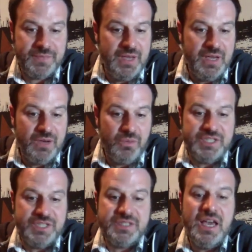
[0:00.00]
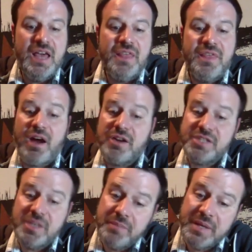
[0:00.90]
which is there are
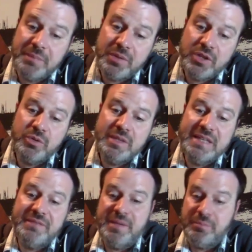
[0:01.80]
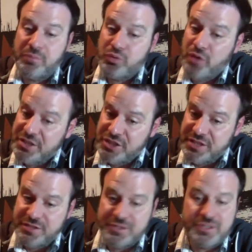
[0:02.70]
some people who leave
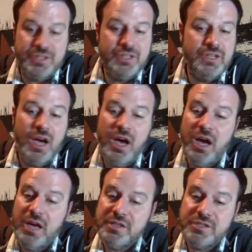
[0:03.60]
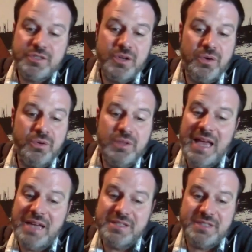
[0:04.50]
impressions not so
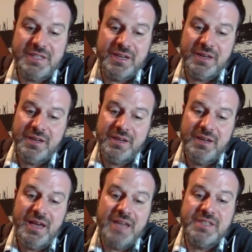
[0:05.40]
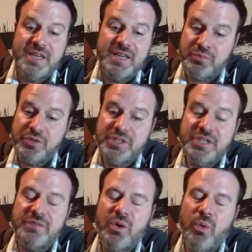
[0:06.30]
lasting as the imprint of
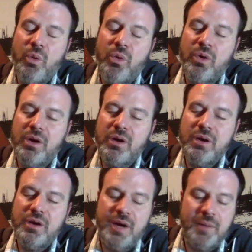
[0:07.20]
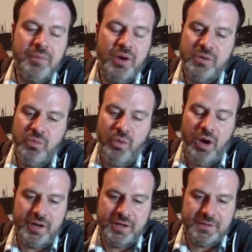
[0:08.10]
an oar upon
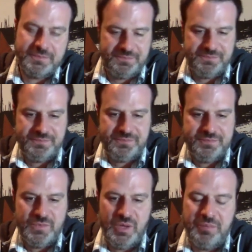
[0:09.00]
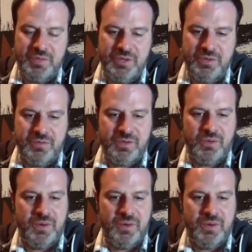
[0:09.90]
water. What a beautiful